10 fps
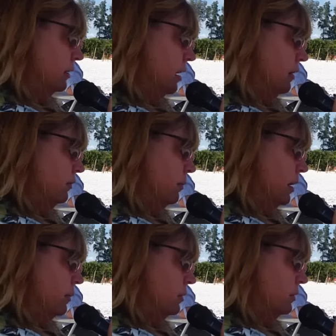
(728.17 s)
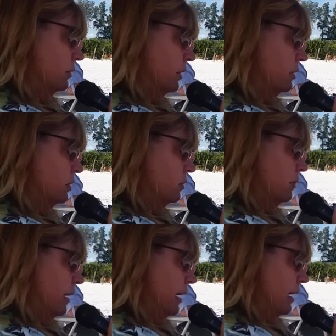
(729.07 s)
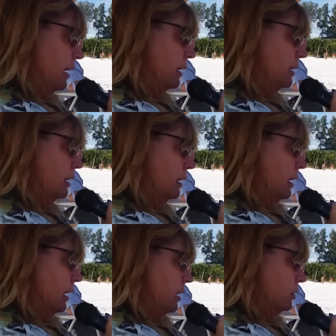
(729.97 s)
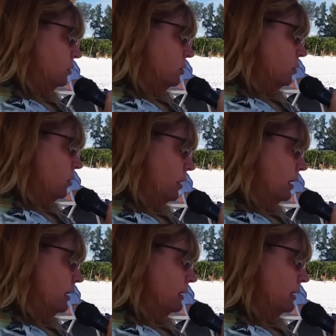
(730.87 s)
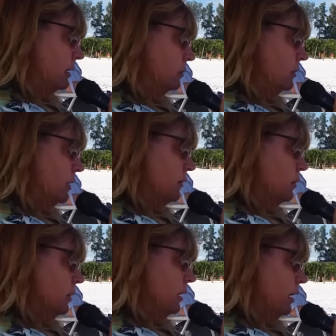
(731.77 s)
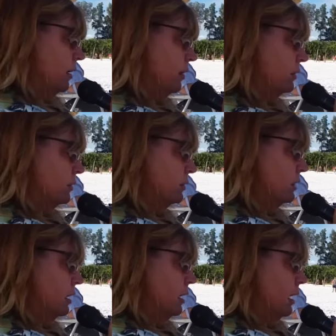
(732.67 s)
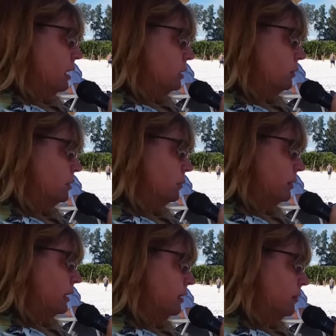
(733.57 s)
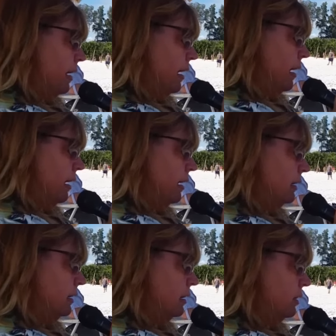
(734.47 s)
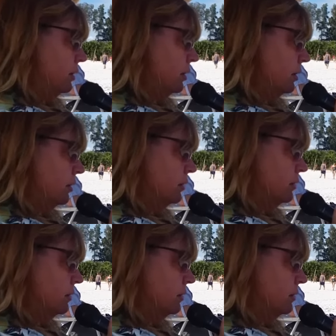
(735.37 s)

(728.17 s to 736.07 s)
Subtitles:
the love bubble that you made. You joined in with everyone else. You want to bring it back here